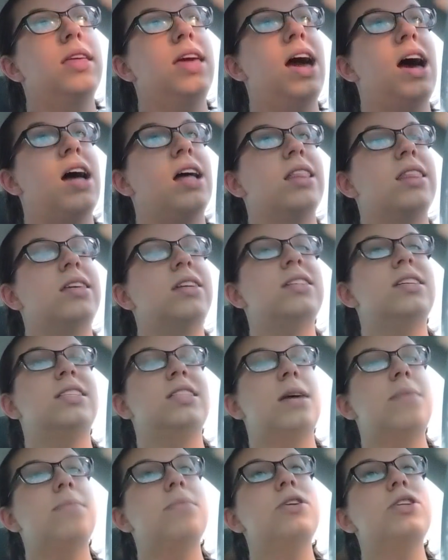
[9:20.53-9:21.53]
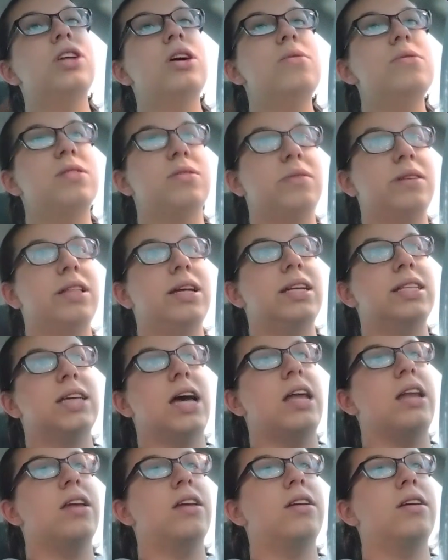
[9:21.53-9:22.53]
Yeah, the December show was really
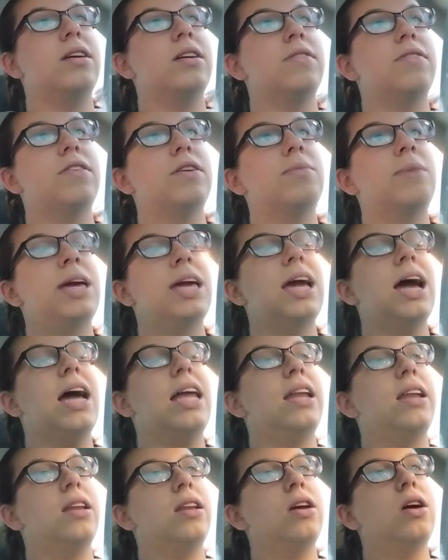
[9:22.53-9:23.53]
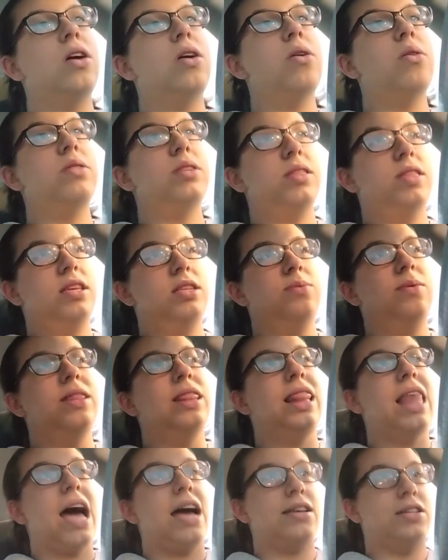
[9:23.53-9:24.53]
exciting for me. I didn't go to this
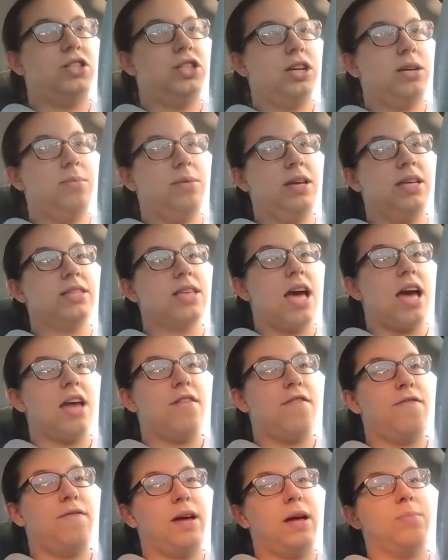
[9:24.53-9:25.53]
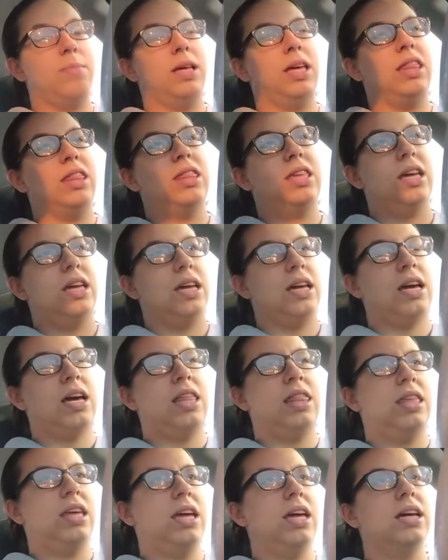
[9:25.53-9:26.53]
one last year because I had a family thing, I
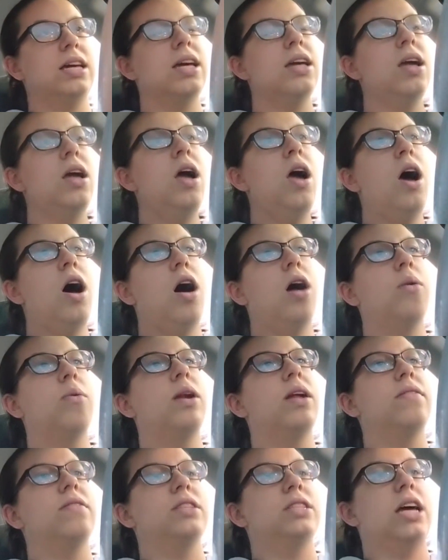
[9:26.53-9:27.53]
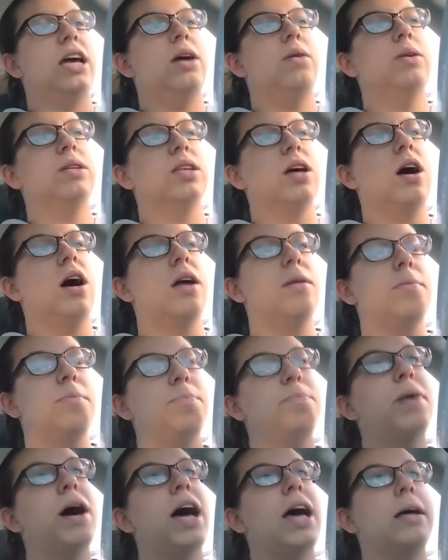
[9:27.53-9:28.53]
think, on whatever day it was
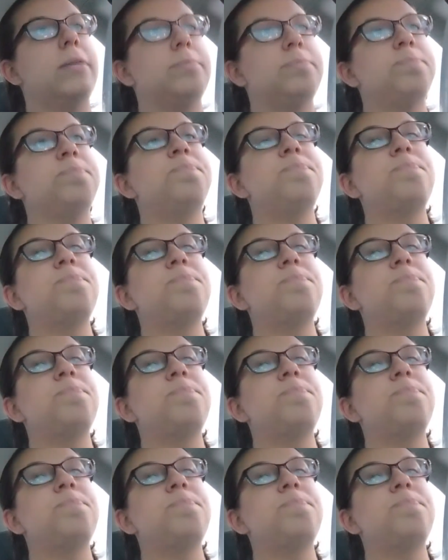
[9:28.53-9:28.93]
on, but